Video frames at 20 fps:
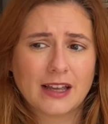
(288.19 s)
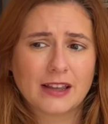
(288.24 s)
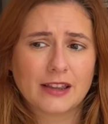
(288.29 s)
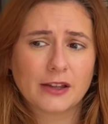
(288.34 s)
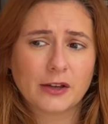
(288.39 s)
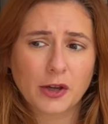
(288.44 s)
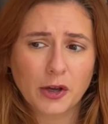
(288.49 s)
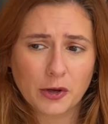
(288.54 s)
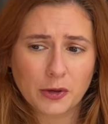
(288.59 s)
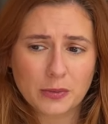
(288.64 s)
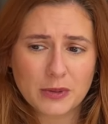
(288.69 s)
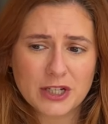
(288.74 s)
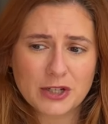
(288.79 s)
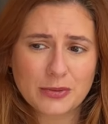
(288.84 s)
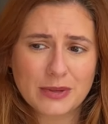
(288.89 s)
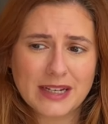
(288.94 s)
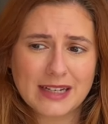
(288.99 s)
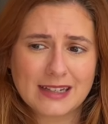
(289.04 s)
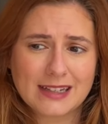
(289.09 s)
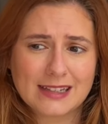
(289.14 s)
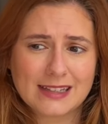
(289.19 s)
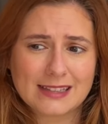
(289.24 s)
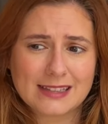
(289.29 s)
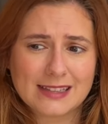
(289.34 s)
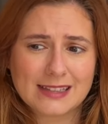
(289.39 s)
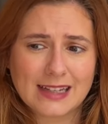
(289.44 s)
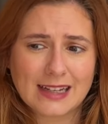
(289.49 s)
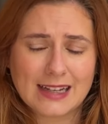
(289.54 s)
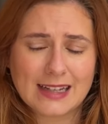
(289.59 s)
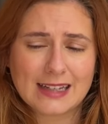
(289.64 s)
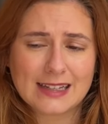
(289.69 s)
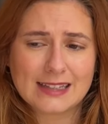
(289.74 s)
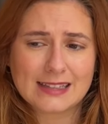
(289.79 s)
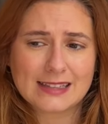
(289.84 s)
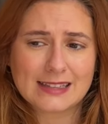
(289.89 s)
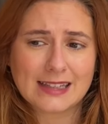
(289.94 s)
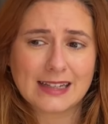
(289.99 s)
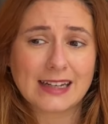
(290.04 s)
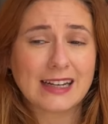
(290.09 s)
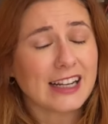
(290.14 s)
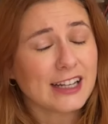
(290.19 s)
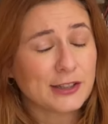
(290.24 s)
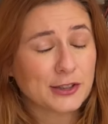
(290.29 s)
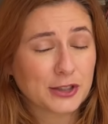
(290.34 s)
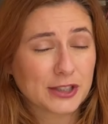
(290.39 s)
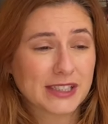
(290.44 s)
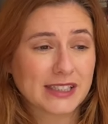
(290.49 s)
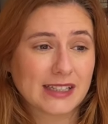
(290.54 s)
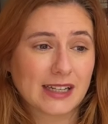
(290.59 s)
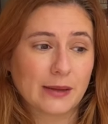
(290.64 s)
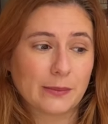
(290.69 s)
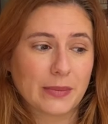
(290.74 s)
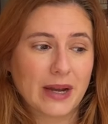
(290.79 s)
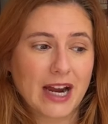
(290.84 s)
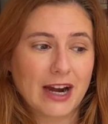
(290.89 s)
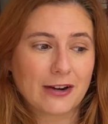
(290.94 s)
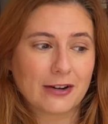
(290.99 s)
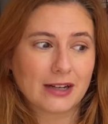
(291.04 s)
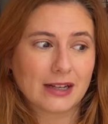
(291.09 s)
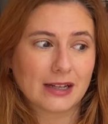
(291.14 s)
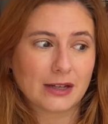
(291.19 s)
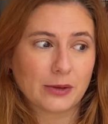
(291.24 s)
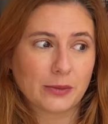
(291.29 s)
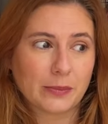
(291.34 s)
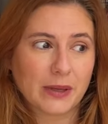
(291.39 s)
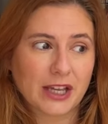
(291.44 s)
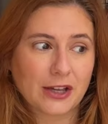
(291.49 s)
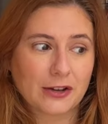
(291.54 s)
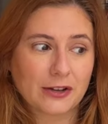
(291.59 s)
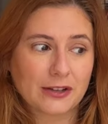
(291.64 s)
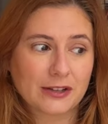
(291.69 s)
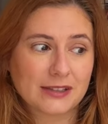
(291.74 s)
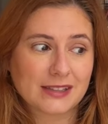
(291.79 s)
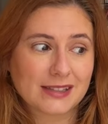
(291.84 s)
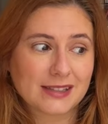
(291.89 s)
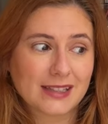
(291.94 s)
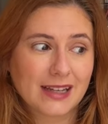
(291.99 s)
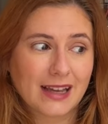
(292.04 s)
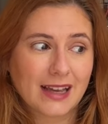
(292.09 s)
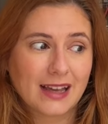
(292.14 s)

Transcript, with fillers: The Go Betweeners is an interesting parallel because